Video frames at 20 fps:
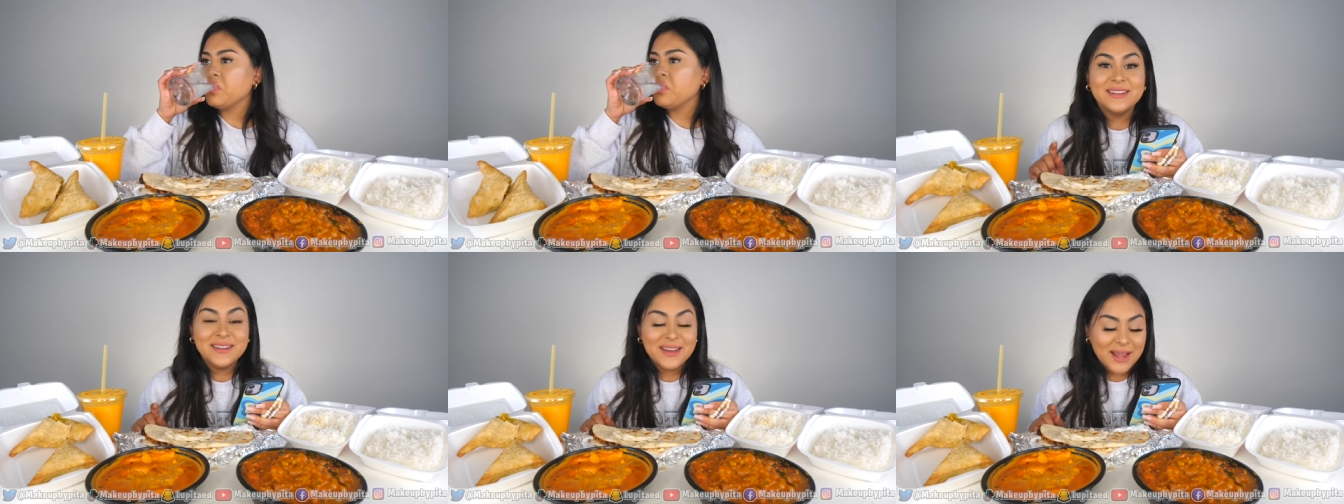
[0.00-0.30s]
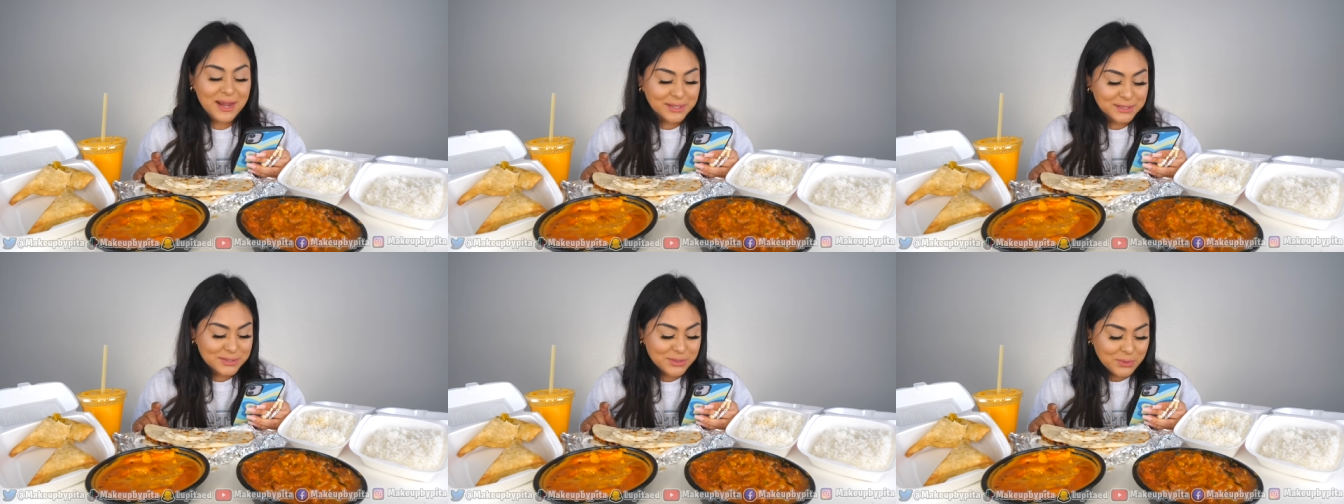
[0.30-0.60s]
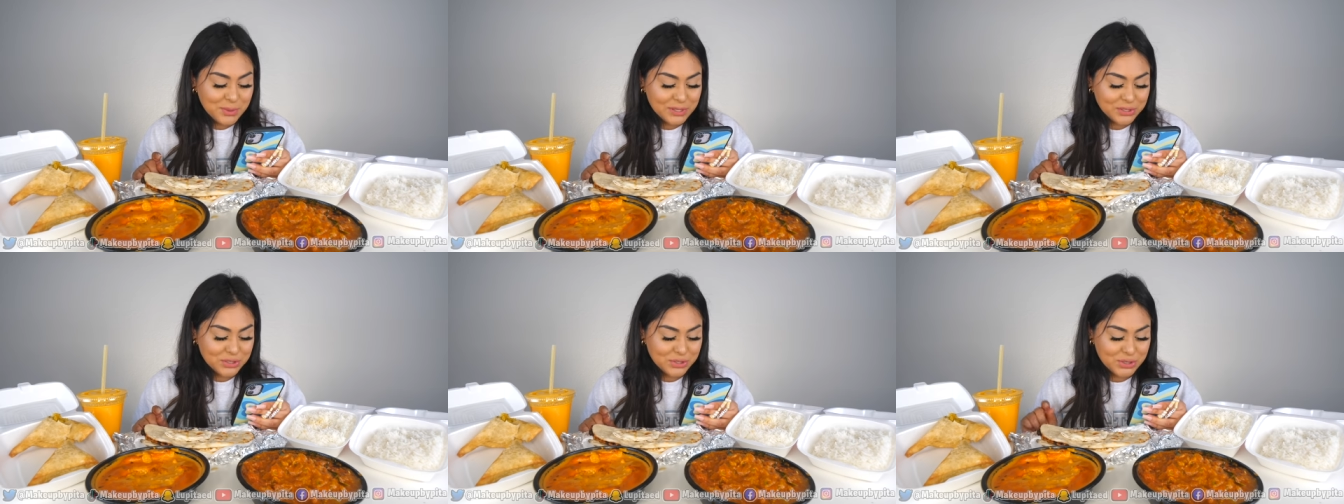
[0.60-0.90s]
Next
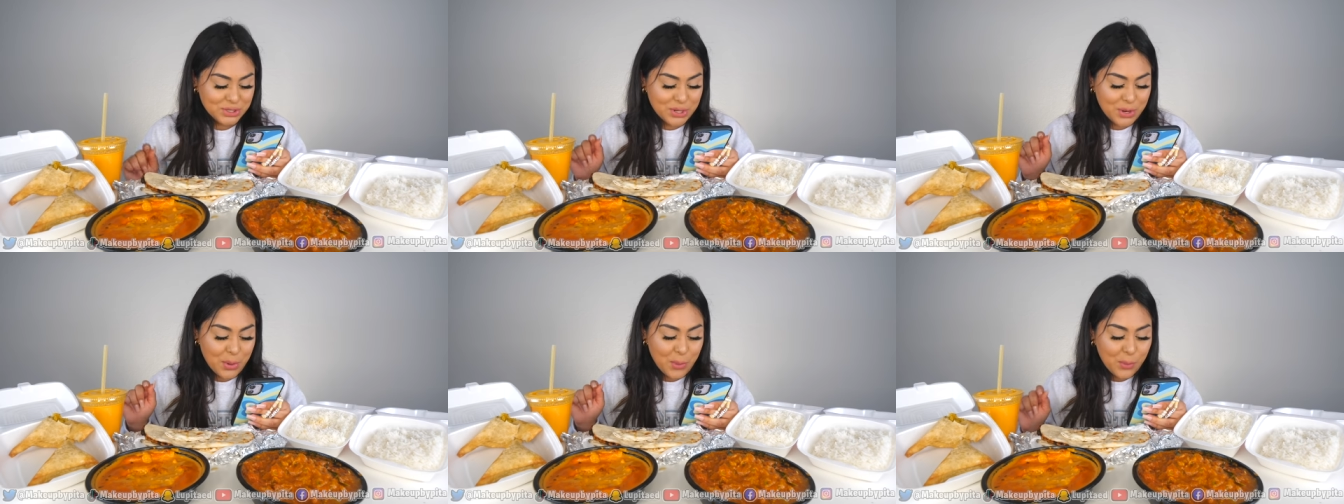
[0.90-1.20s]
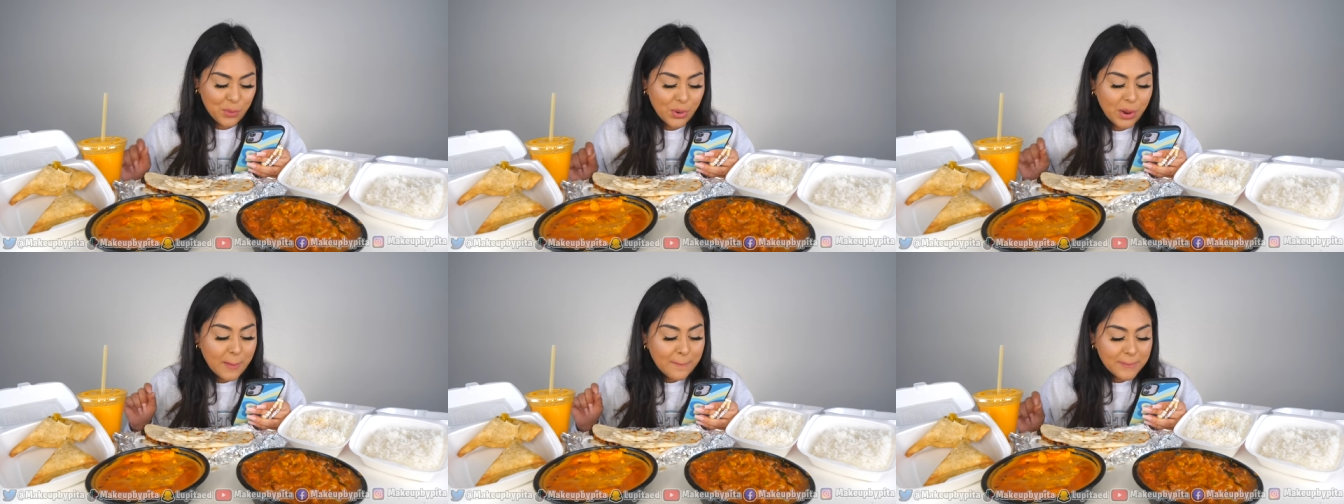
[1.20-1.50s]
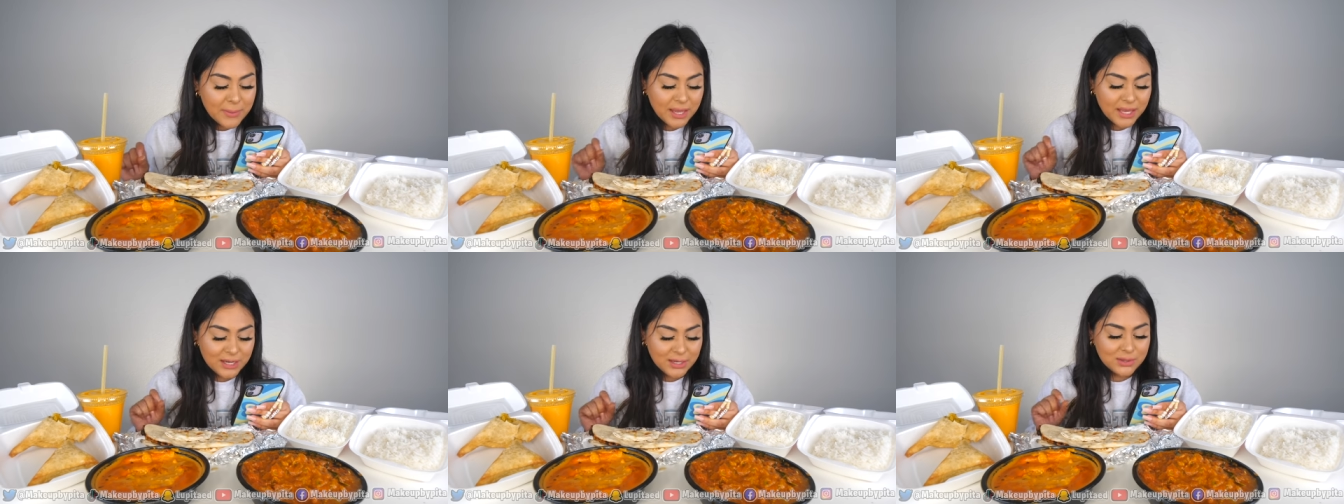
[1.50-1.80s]
question, what
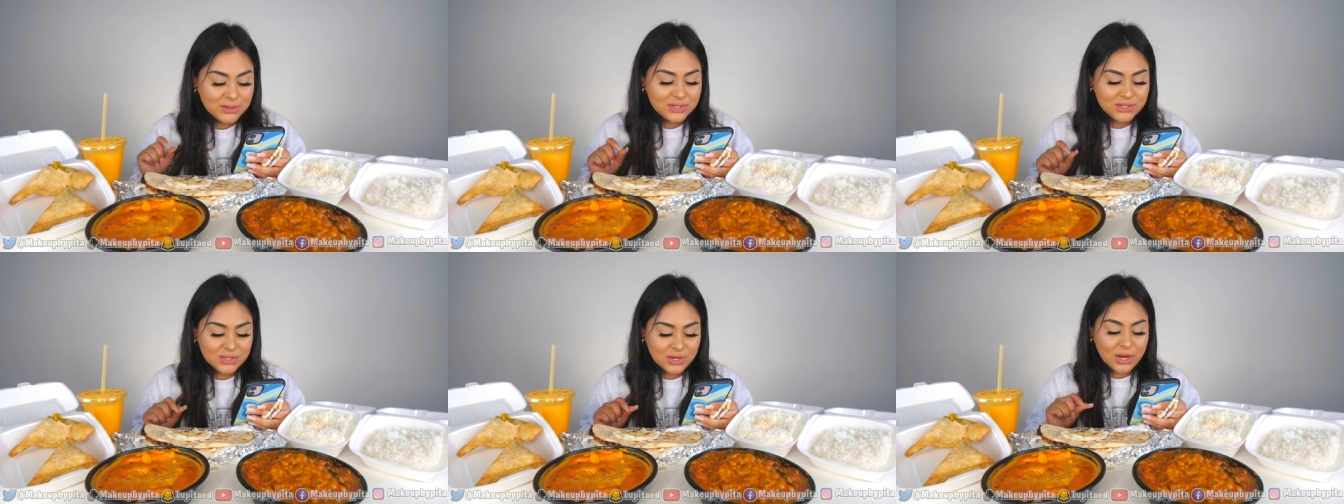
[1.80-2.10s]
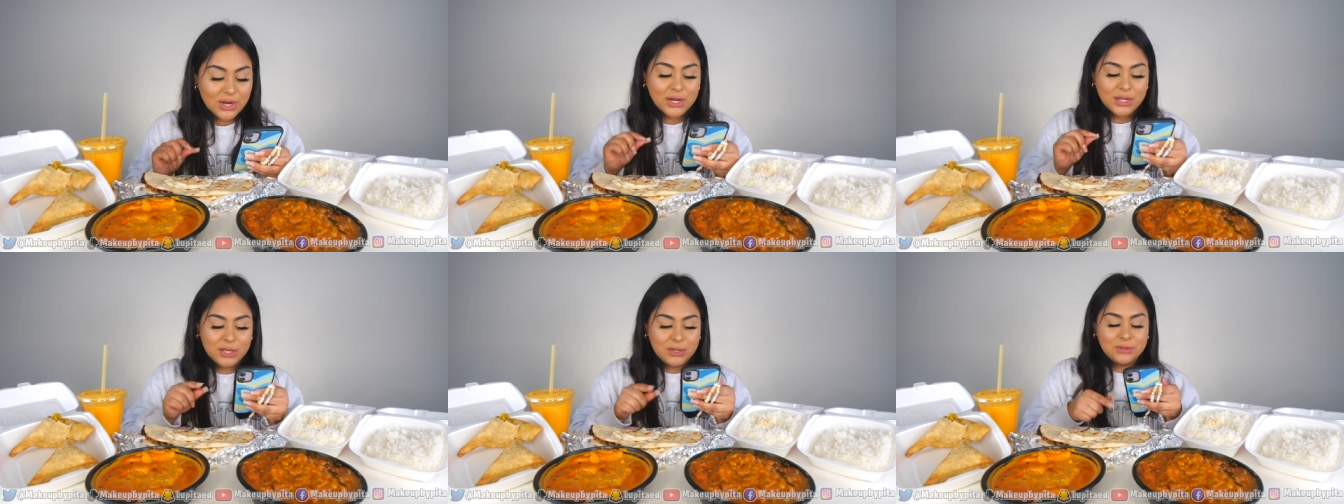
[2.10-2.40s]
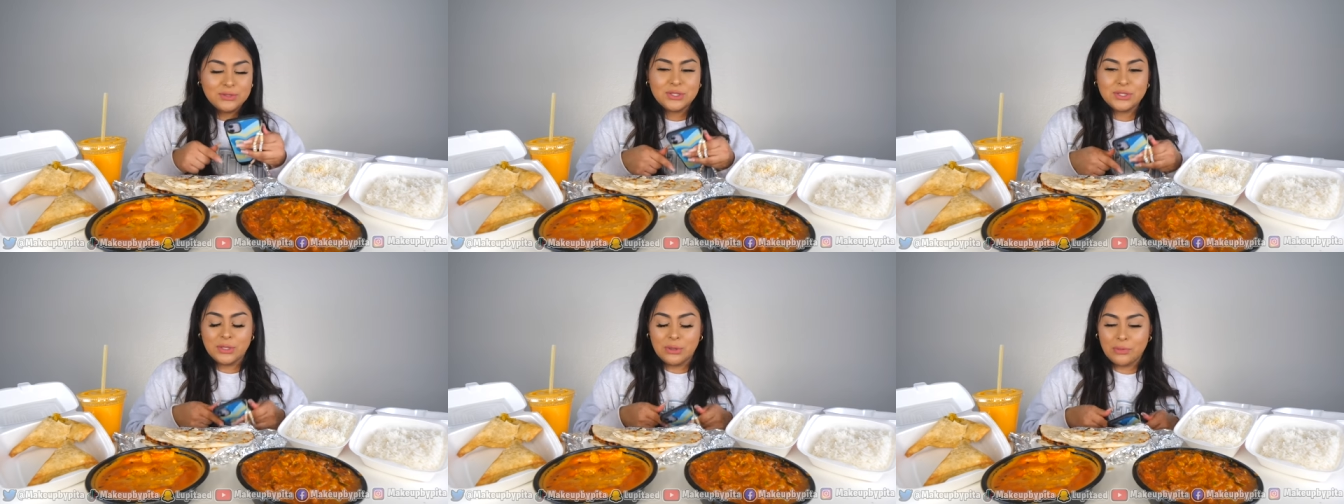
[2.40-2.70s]
made you start
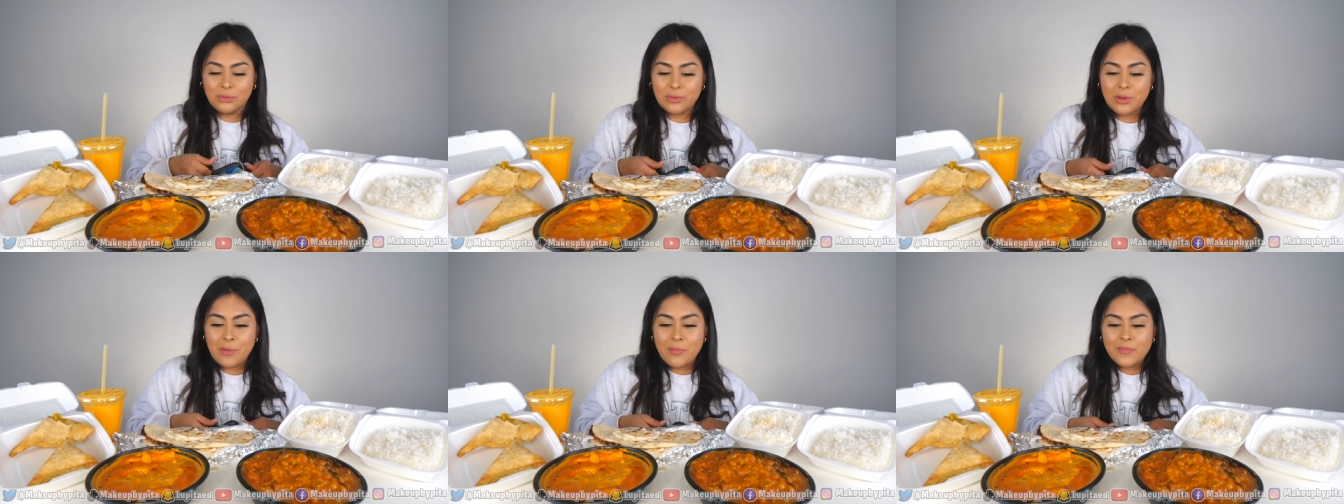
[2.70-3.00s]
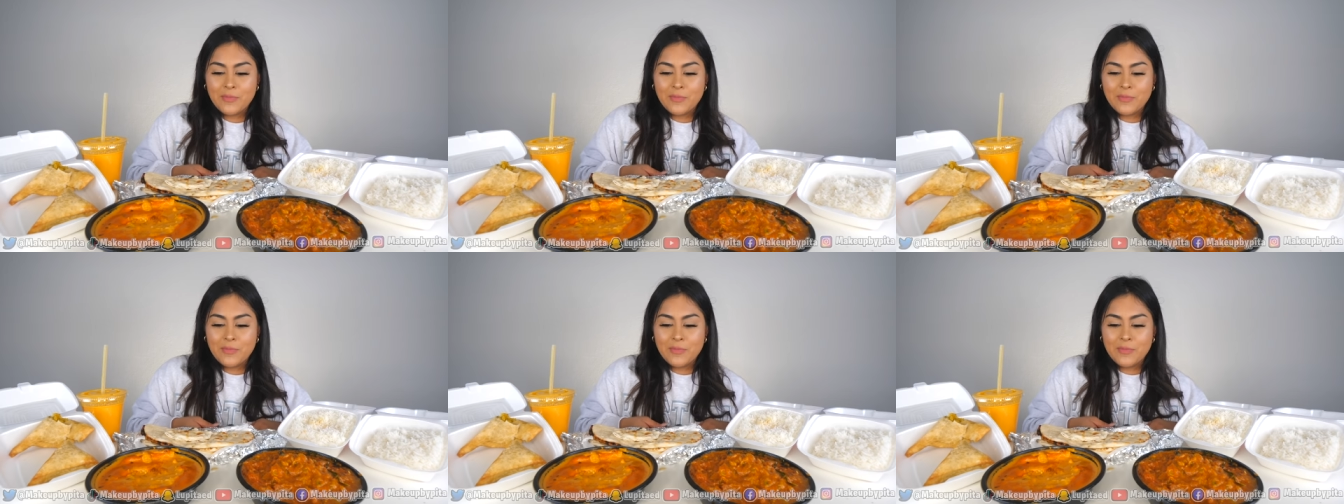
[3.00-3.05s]
YouTube?